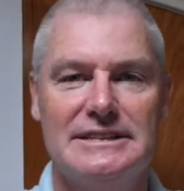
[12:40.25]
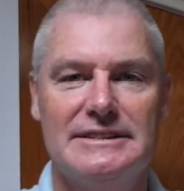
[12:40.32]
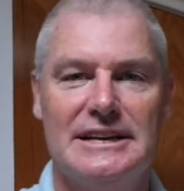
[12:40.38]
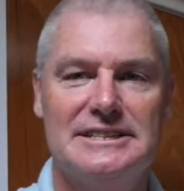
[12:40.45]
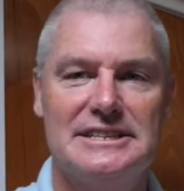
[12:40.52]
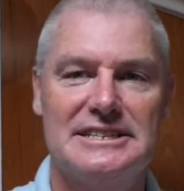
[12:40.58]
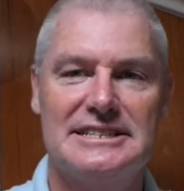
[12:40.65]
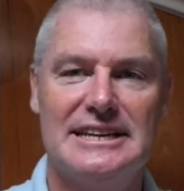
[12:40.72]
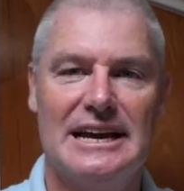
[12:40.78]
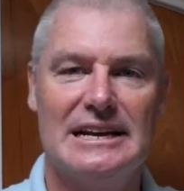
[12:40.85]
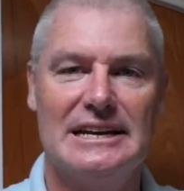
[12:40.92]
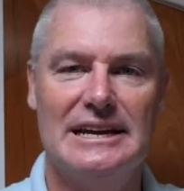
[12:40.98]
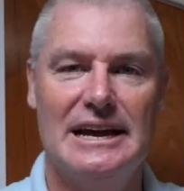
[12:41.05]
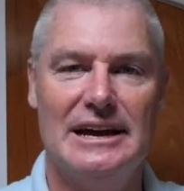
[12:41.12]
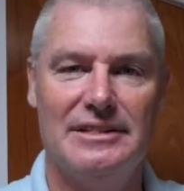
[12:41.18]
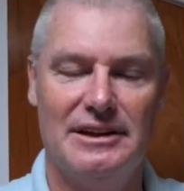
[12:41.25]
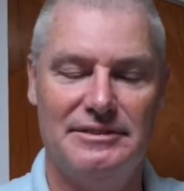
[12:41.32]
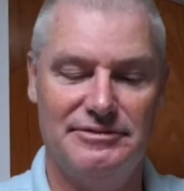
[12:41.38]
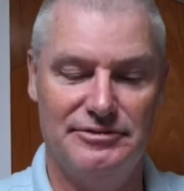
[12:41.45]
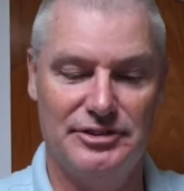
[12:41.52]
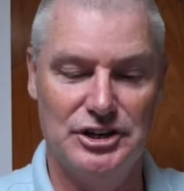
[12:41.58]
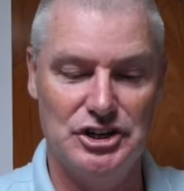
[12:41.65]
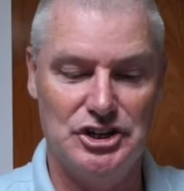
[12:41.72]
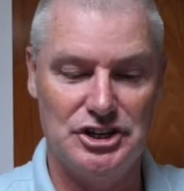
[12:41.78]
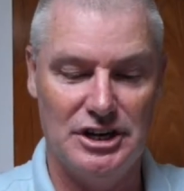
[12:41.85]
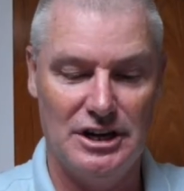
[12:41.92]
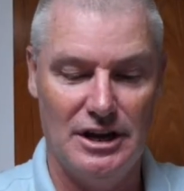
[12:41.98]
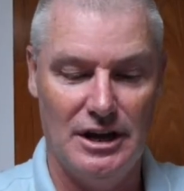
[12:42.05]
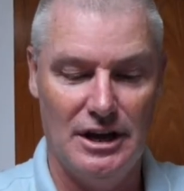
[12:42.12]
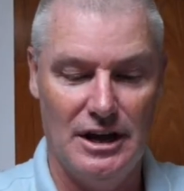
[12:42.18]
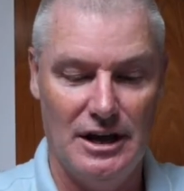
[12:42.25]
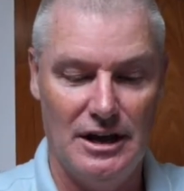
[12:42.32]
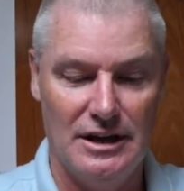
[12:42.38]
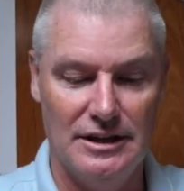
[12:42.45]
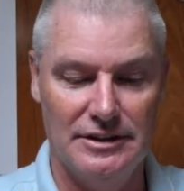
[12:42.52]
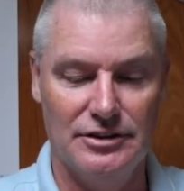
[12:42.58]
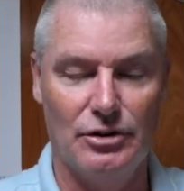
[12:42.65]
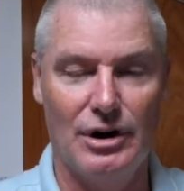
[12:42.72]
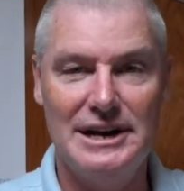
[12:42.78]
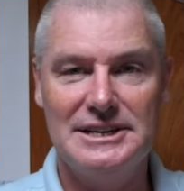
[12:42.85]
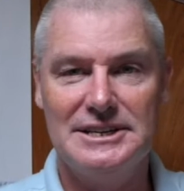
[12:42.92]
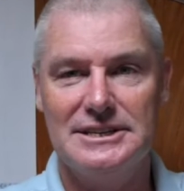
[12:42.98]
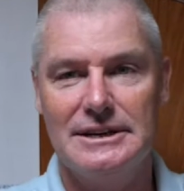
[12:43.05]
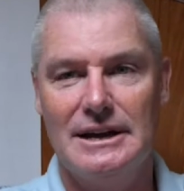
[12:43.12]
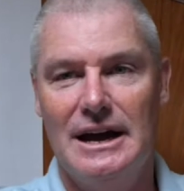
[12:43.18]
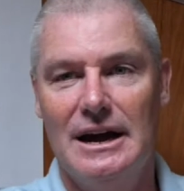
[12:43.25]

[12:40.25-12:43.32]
And that's exactly how they finished in the race